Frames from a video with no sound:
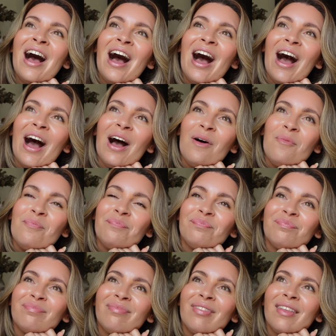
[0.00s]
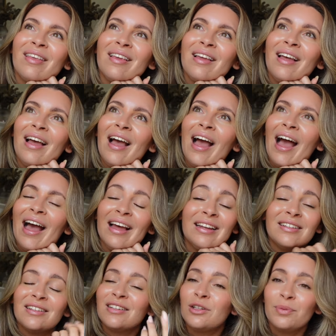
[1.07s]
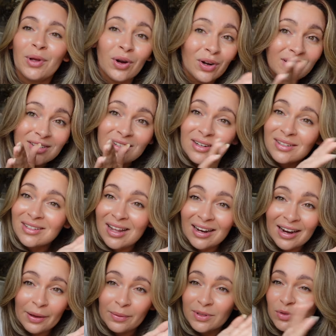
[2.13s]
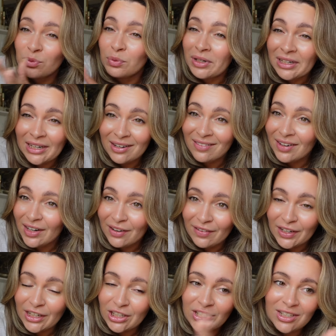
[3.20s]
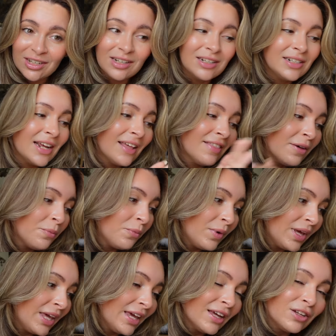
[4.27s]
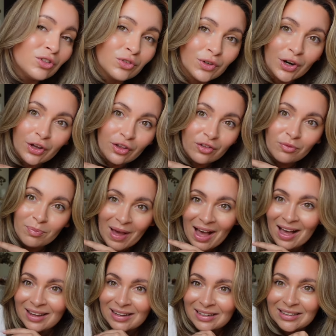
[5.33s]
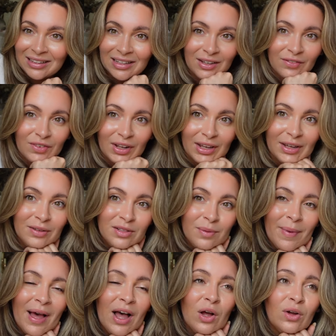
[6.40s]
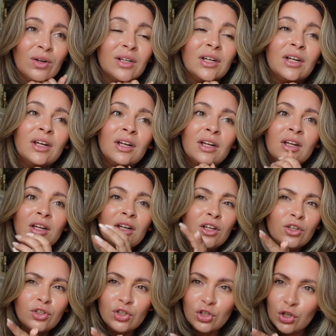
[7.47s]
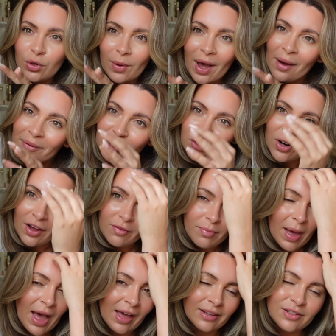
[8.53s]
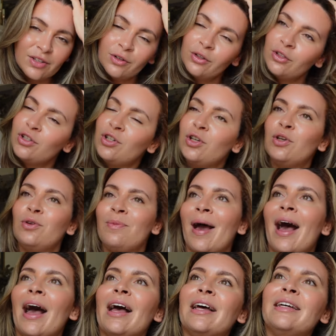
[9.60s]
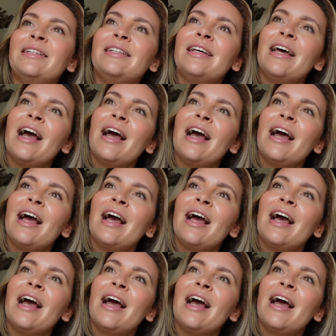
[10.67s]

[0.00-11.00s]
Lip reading: And to be honest, Sunday was really, really, really chilled. And then we drove back in the evening. It's about 2 hour drive back, so not too bad.